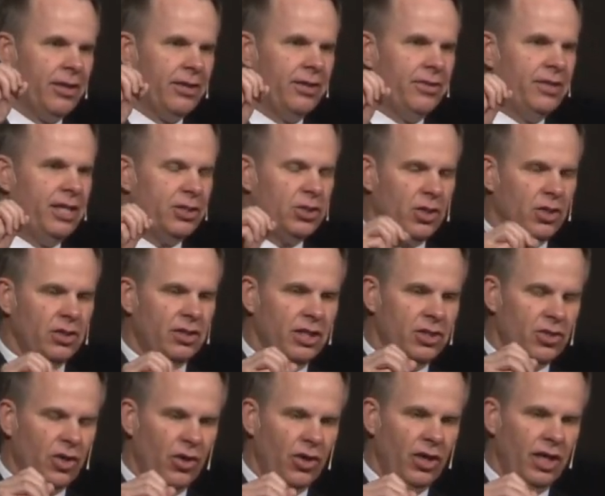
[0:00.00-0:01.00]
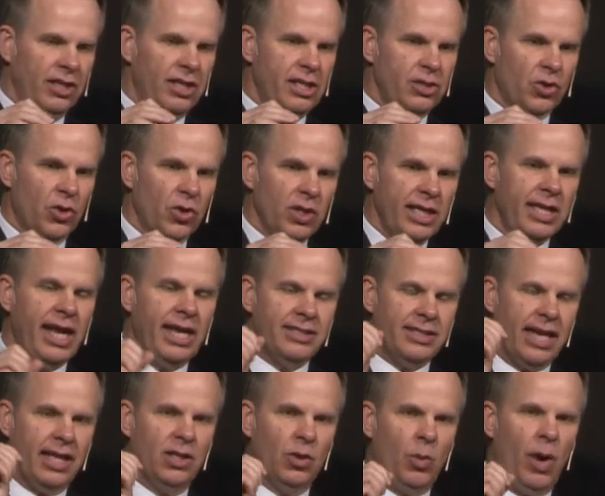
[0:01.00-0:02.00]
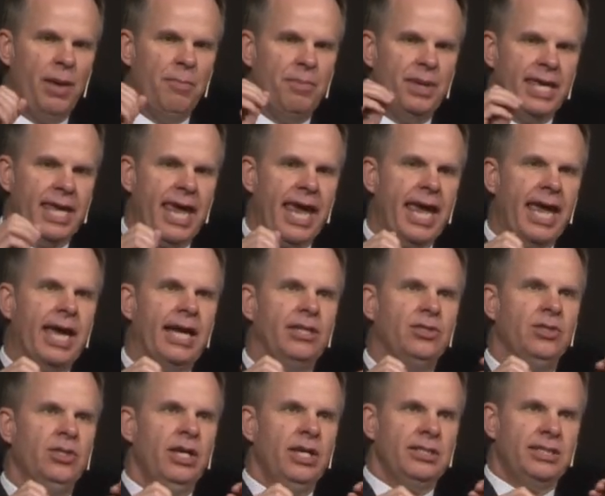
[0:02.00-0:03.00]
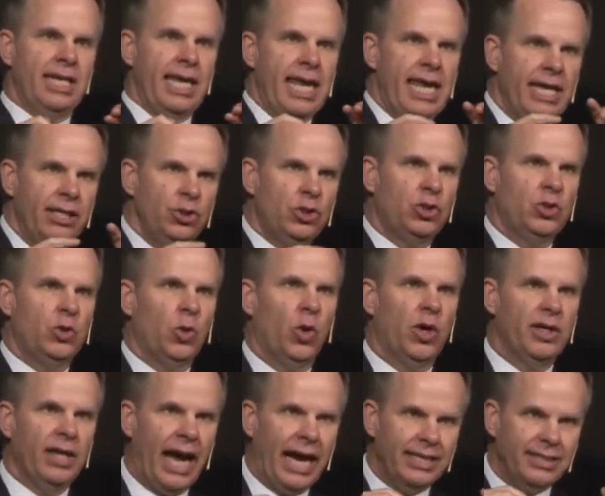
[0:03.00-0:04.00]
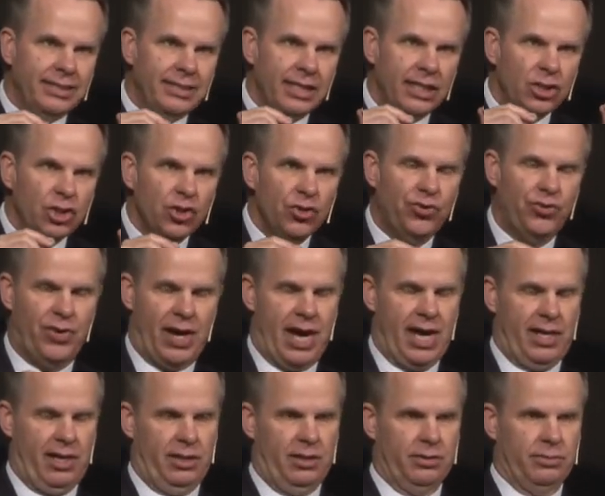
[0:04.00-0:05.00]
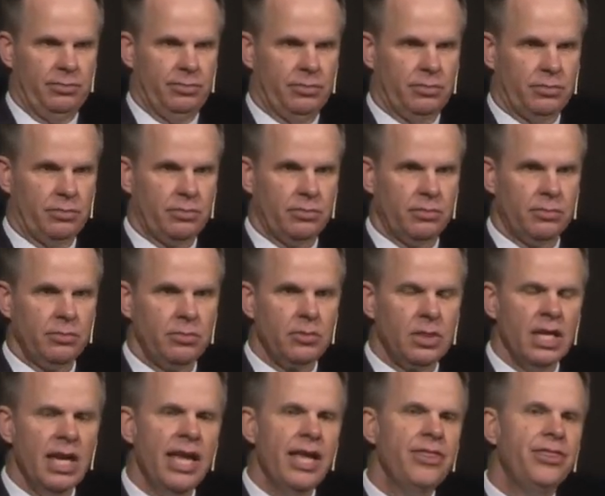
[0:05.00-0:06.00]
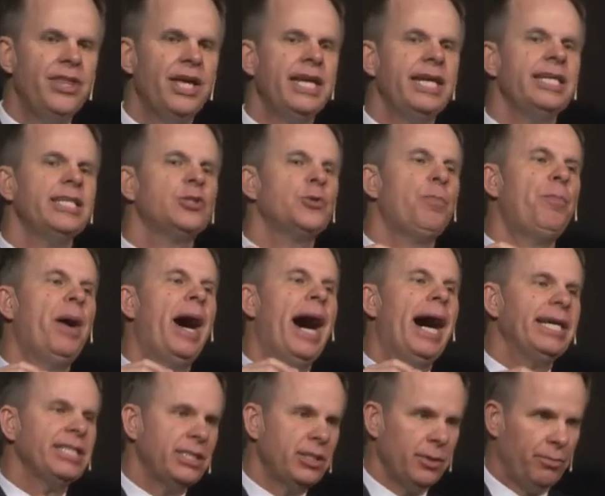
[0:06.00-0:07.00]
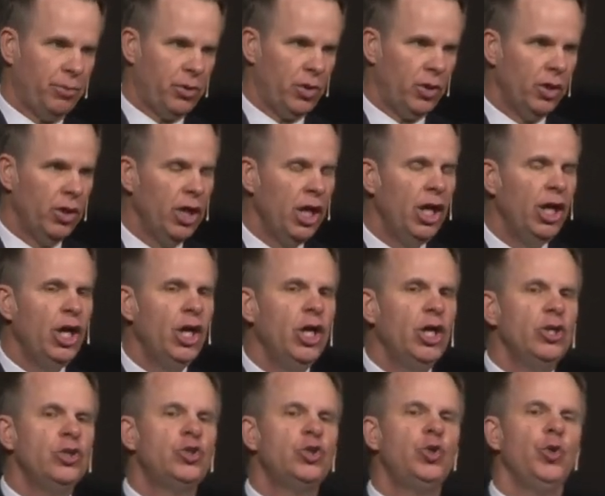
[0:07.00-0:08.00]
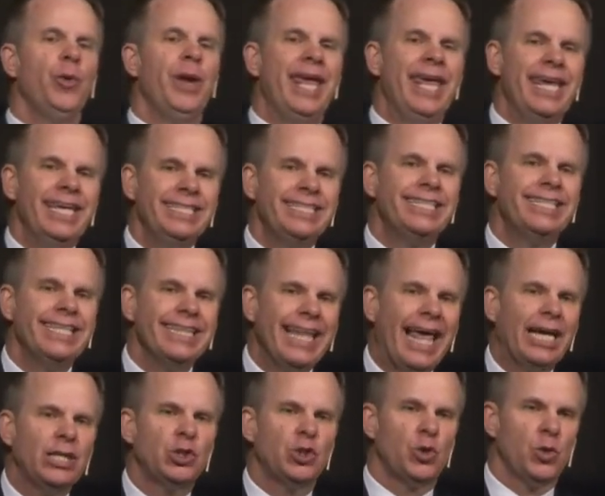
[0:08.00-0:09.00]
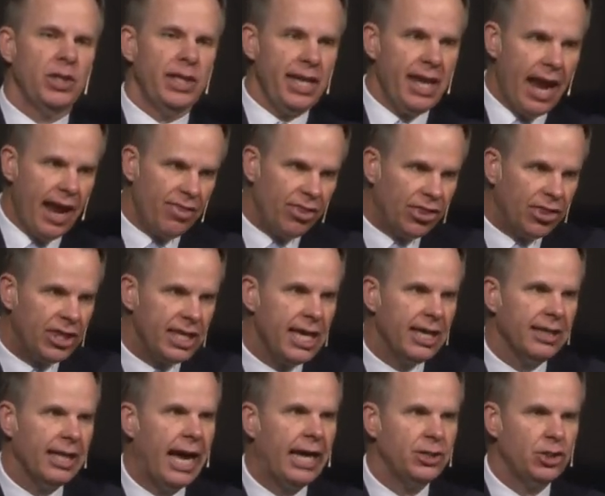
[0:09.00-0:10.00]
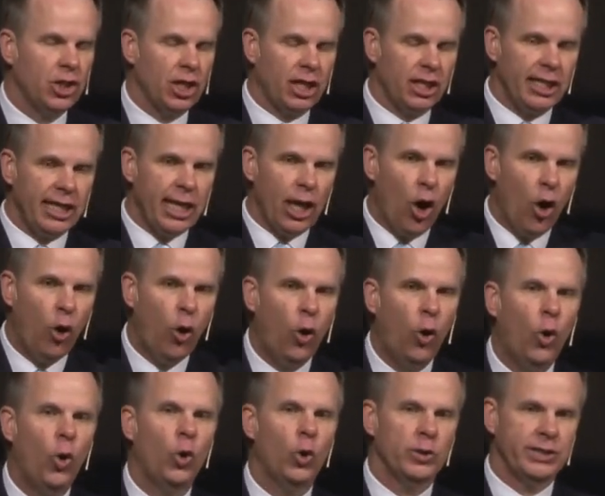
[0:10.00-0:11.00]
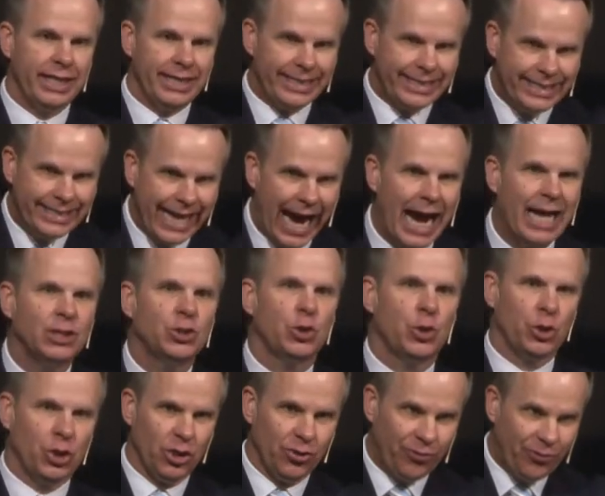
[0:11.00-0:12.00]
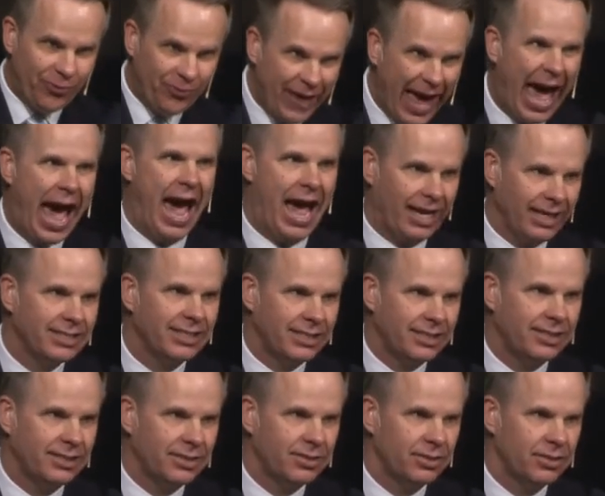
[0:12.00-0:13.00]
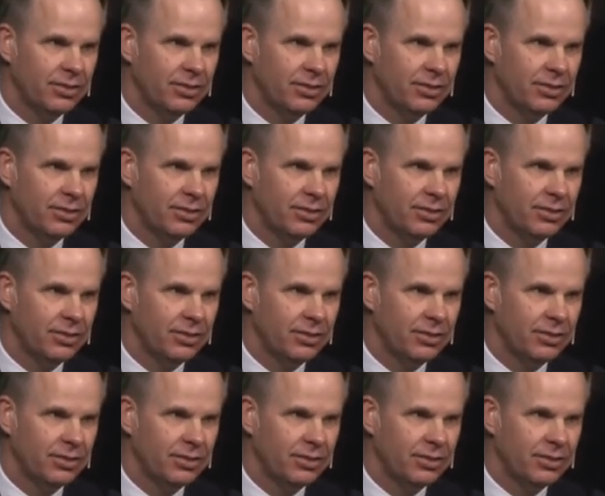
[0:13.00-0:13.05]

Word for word: This, this, in these early days, Ellen White began to inch toward identifying that it is possible to intellectually and theologically hold doctrinal facts